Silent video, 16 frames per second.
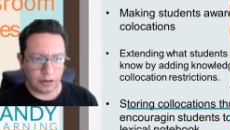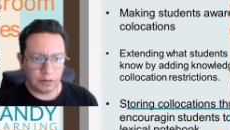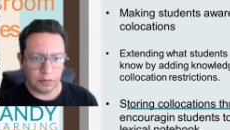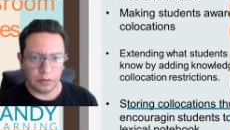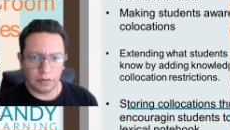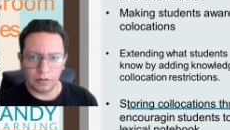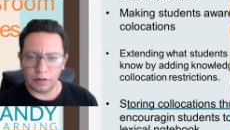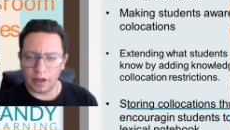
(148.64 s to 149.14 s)

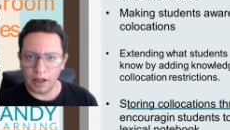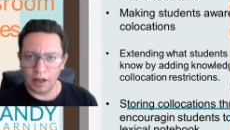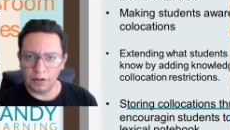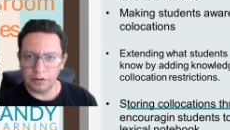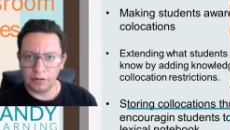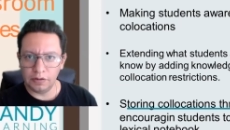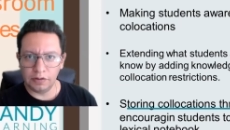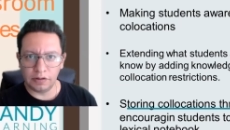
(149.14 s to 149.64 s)

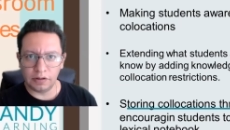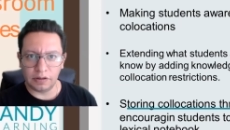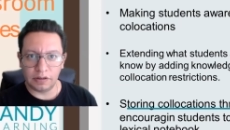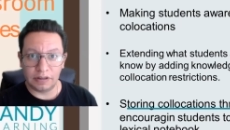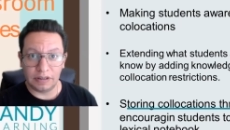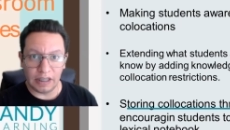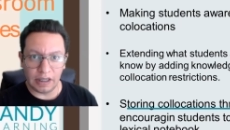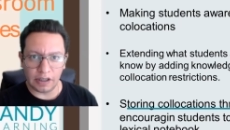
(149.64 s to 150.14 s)
to
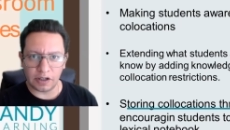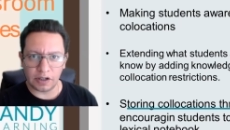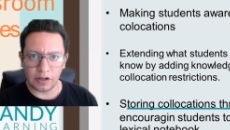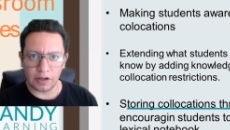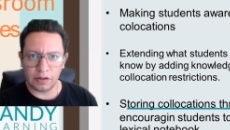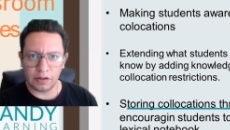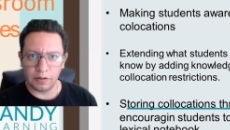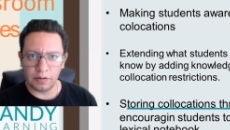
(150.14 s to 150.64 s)

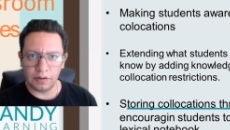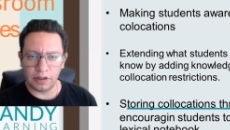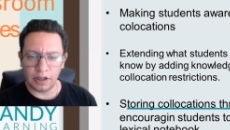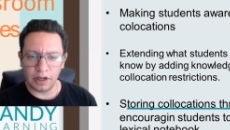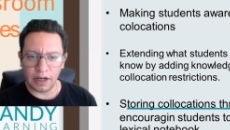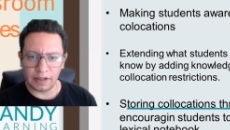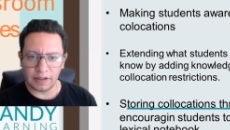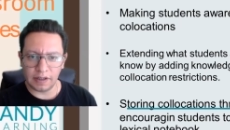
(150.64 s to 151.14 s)
teach through
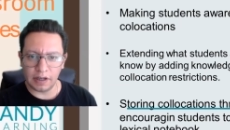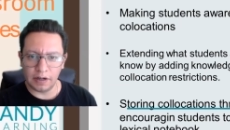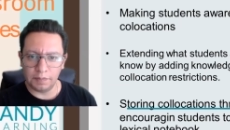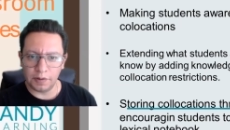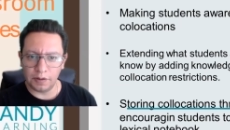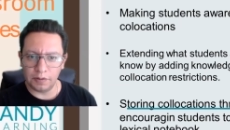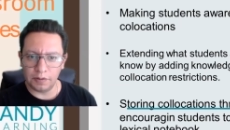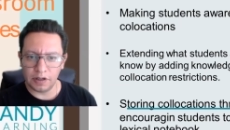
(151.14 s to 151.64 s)
the lexical
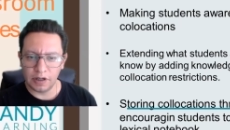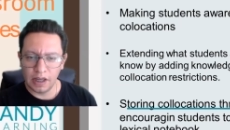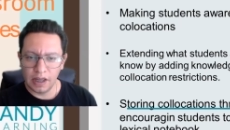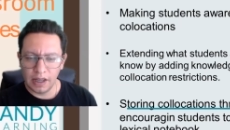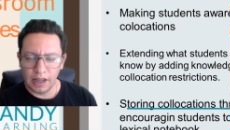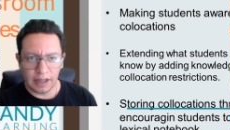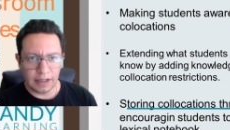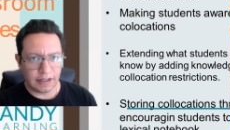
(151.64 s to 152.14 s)
approach?
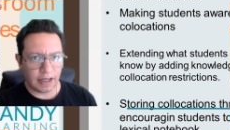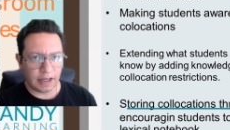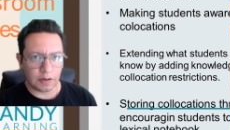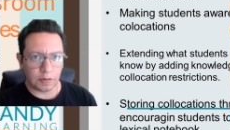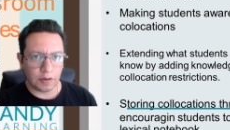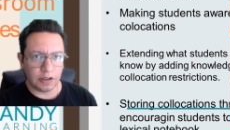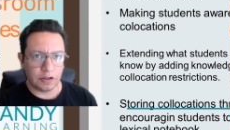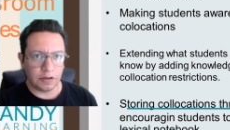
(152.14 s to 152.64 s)
It
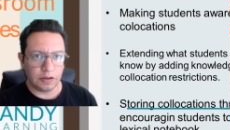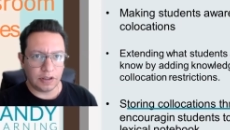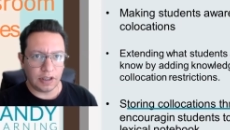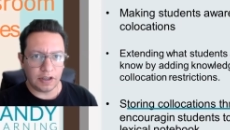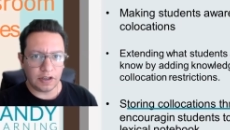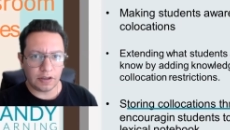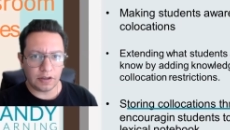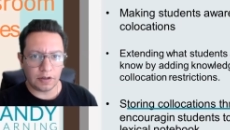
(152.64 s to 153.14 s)
says, well, you
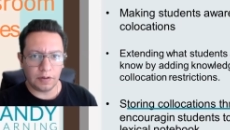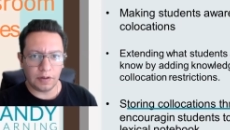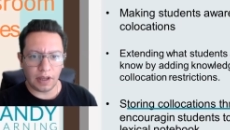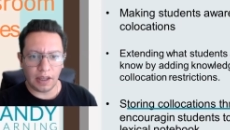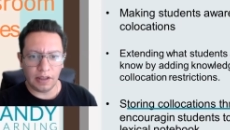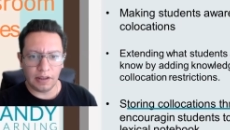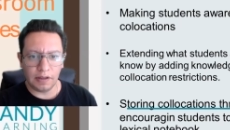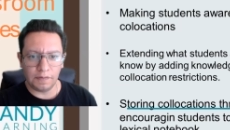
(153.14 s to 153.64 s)
teach through
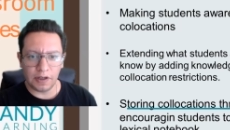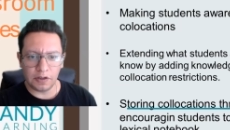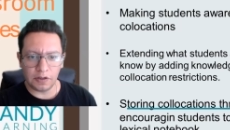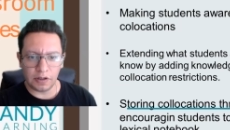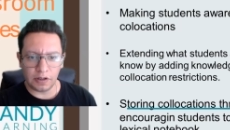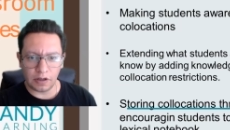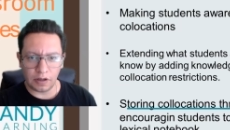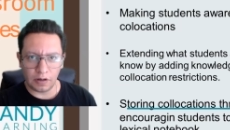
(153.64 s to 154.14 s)

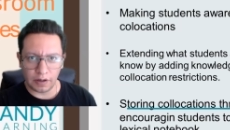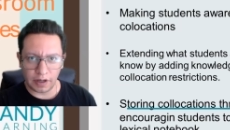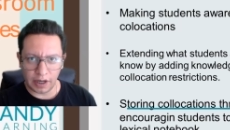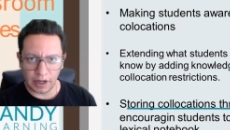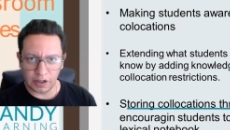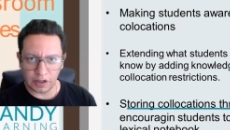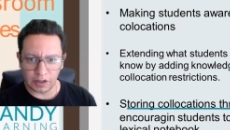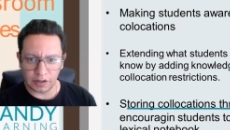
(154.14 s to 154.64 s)
individual
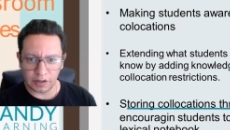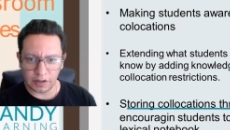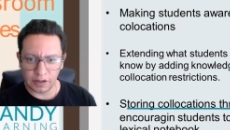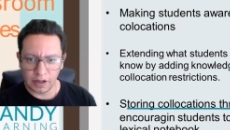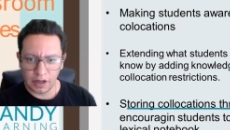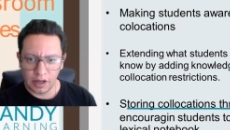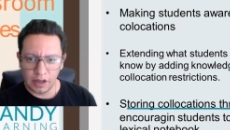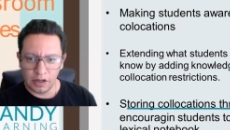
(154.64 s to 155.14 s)
collocations.
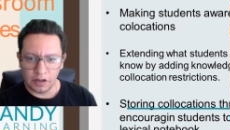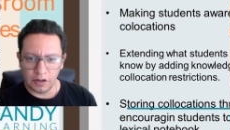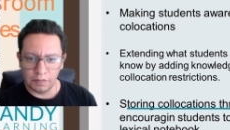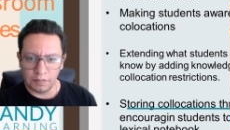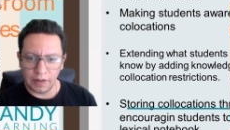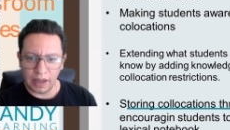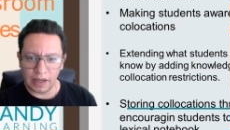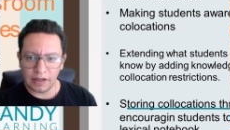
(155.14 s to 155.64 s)
You
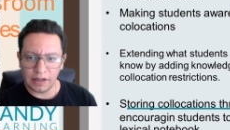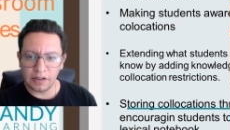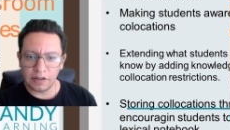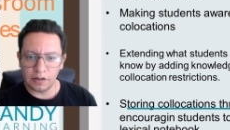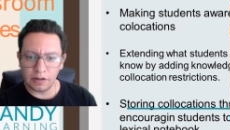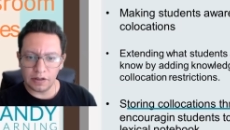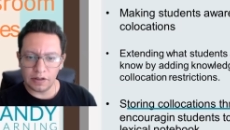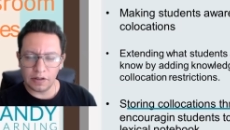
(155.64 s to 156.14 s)
make
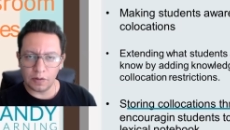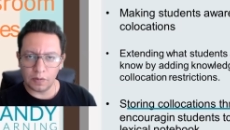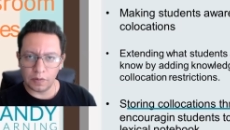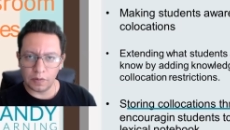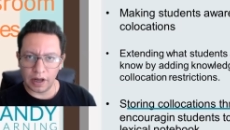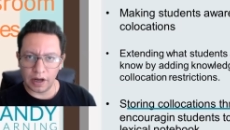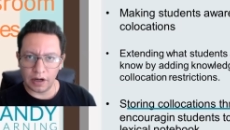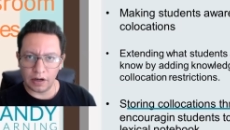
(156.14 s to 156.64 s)
students
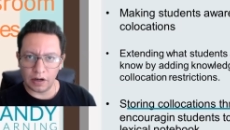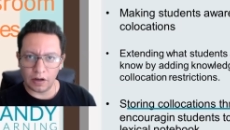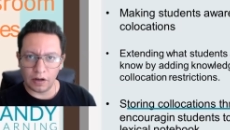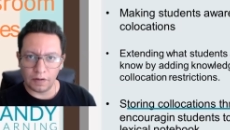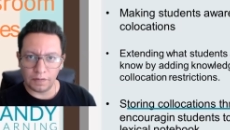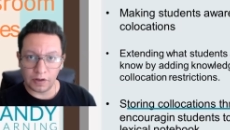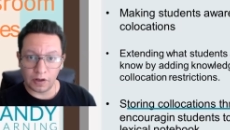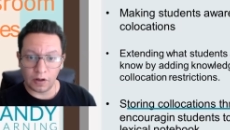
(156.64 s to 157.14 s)
aware
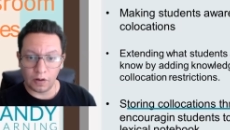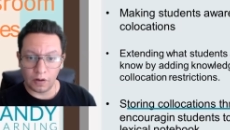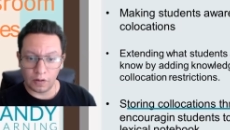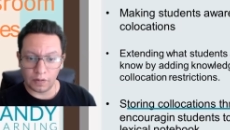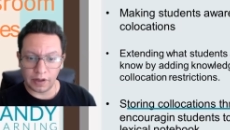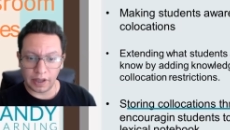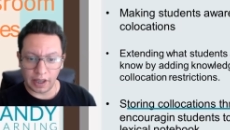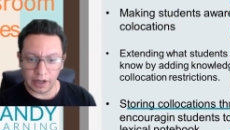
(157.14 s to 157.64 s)
of
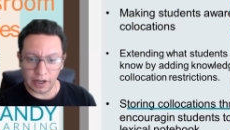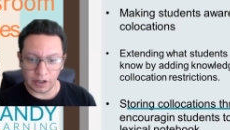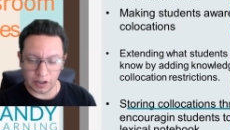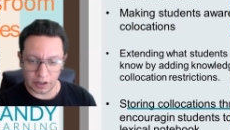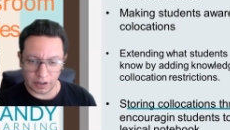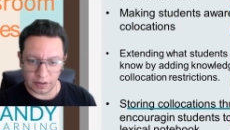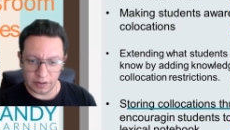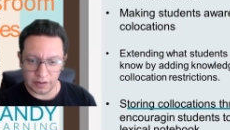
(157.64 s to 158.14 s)

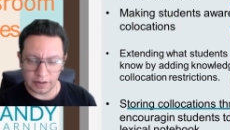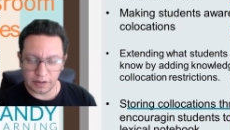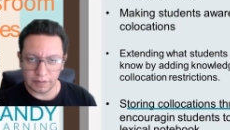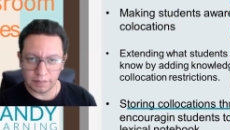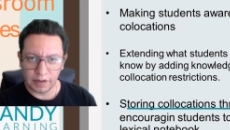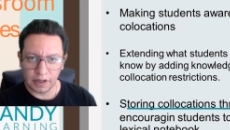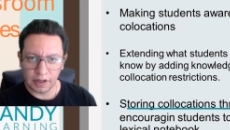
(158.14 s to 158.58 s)
collocations.